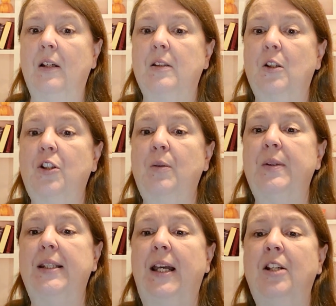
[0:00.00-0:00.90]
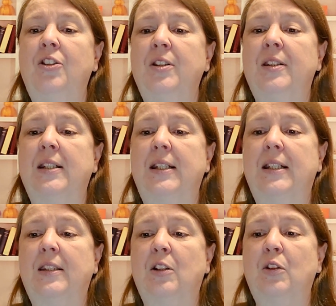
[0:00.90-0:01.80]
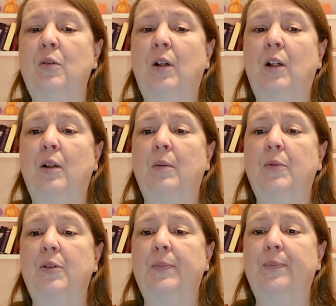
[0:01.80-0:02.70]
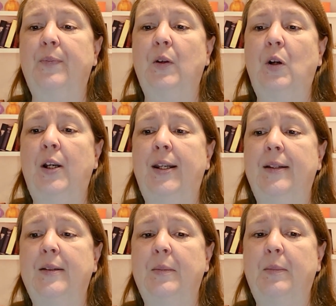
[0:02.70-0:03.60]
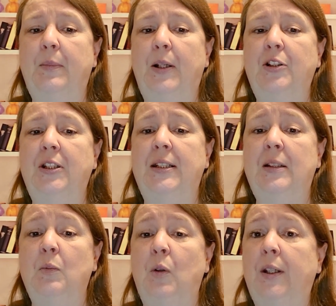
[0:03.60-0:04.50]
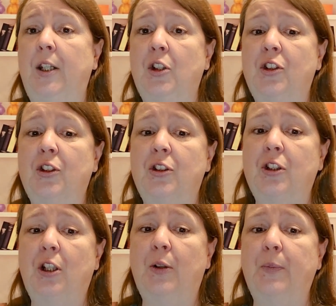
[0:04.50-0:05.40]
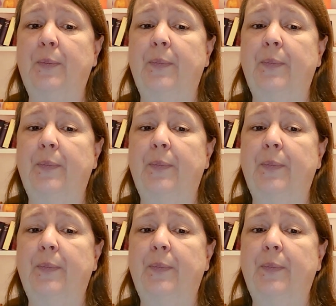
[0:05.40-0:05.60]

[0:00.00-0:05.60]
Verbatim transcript: so she was anxious to get the new herbs on it but she didn't want Kirsha to know.